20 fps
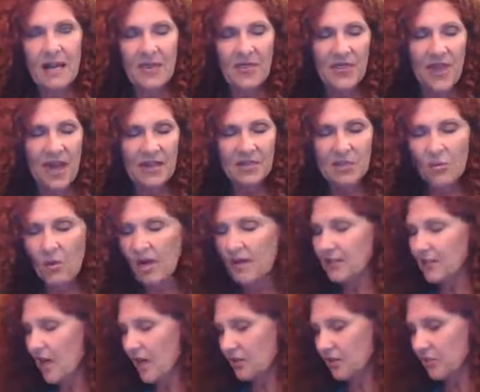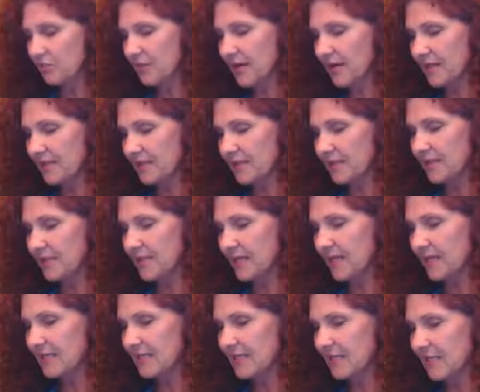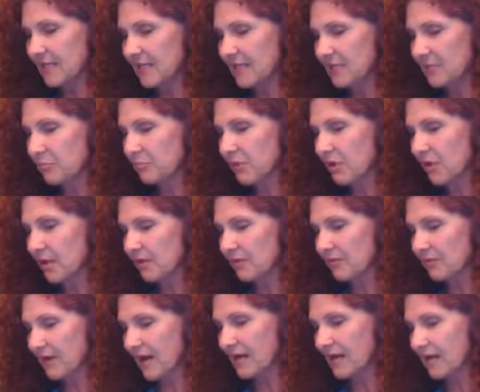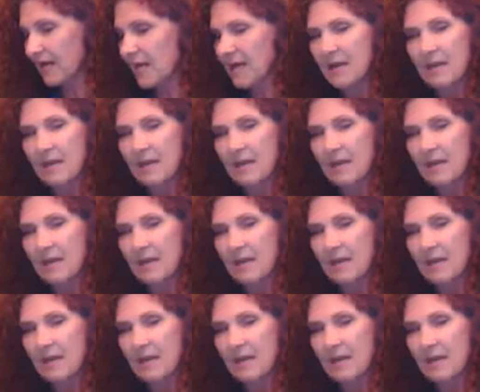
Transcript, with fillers: And that's what Dr. Bredesen says in his book, right?